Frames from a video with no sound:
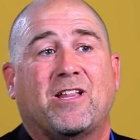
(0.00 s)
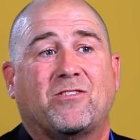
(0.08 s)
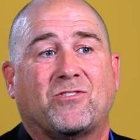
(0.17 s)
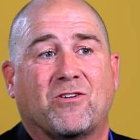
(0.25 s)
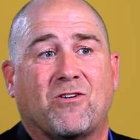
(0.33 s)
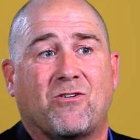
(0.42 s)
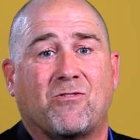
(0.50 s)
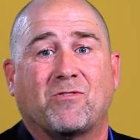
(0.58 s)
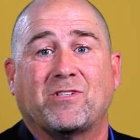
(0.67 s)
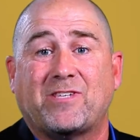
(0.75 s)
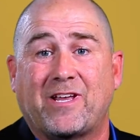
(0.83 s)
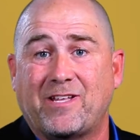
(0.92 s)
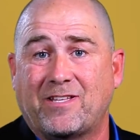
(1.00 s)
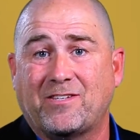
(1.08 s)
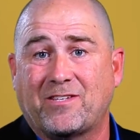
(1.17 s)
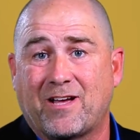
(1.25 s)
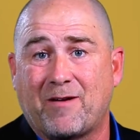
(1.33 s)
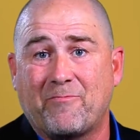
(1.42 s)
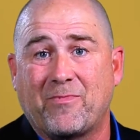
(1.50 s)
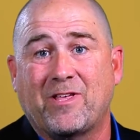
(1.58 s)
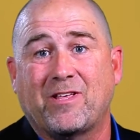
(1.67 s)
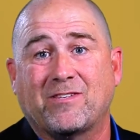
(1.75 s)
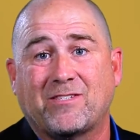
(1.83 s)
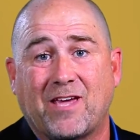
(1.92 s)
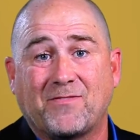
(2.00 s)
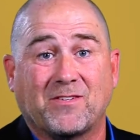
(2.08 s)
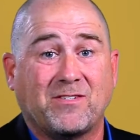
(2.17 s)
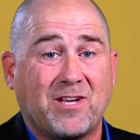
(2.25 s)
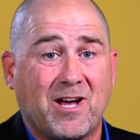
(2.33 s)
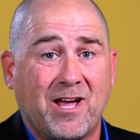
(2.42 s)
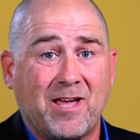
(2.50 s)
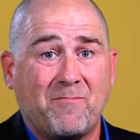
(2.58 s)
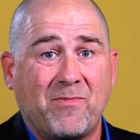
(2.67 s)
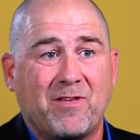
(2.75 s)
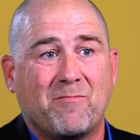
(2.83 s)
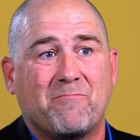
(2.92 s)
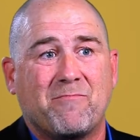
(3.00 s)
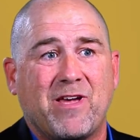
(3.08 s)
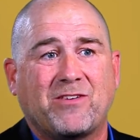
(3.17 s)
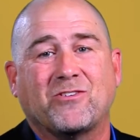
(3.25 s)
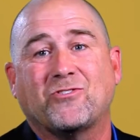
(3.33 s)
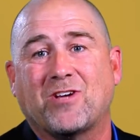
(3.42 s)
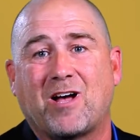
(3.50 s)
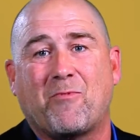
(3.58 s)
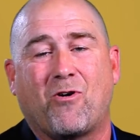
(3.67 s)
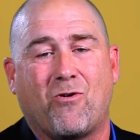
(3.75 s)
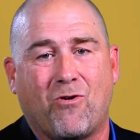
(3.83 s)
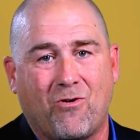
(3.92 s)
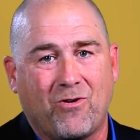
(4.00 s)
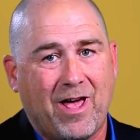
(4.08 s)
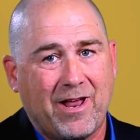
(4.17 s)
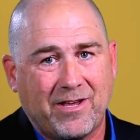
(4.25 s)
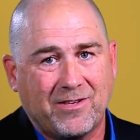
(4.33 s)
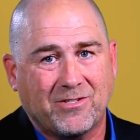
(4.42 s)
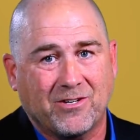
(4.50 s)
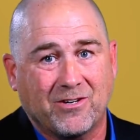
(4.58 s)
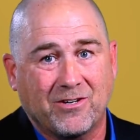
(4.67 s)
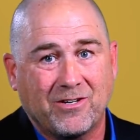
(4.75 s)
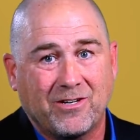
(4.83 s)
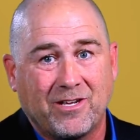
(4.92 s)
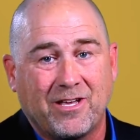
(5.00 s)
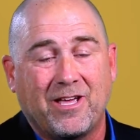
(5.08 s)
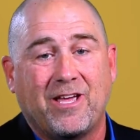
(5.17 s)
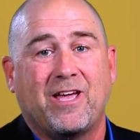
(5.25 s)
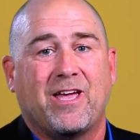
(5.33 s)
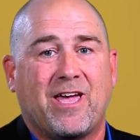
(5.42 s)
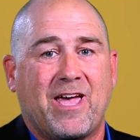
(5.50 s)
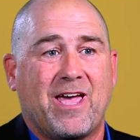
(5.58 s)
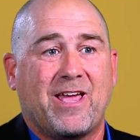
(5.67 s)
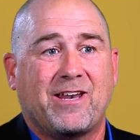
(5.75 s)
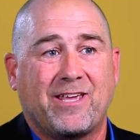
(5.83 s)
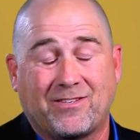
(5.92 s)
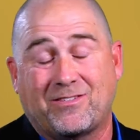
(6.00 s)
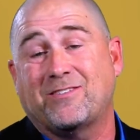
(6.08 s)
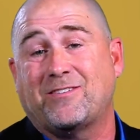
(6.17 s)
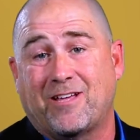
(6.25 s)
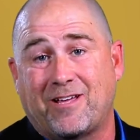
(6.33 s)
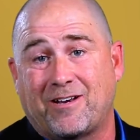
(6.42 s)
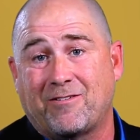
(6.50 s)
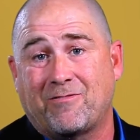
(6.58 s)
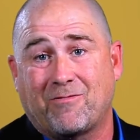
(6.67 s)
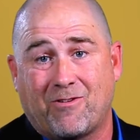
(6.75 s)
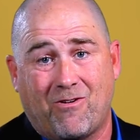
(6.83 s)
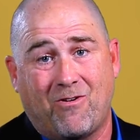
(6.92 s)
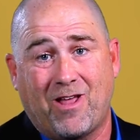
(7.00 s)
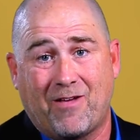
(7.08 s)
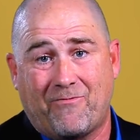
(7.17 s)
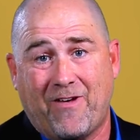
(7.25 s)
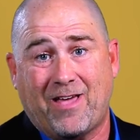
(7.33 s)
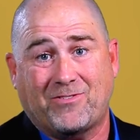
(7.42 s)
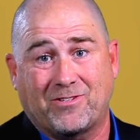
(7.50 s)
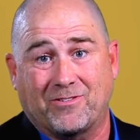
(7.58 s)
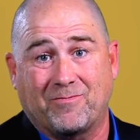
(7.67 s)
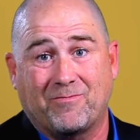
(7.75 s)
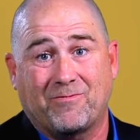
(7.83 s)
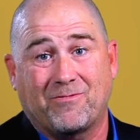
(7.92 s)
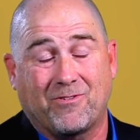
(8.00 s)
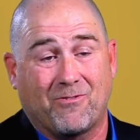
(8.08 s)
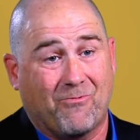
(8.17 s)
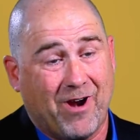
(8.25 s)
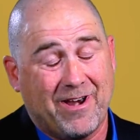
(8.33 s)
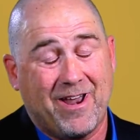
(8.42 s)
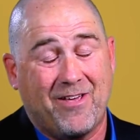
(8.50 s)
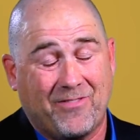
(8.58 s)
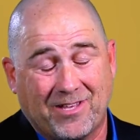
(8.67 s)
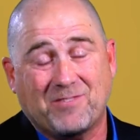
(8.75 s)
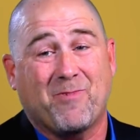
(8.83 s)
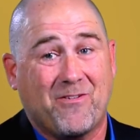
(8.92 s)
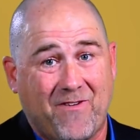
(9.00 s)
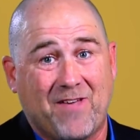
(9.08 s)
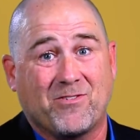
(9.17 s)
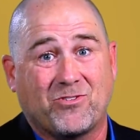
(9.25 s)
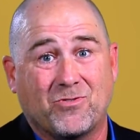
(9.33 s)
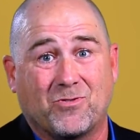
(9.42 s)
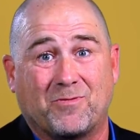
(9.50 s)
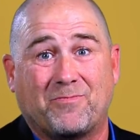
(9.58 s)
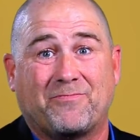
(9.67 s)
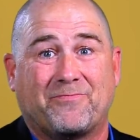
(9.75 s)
So setting this up saves us time, makes our job a whole lot easier, and gets us done a whole lot faster. So right now, that's my favorite tool.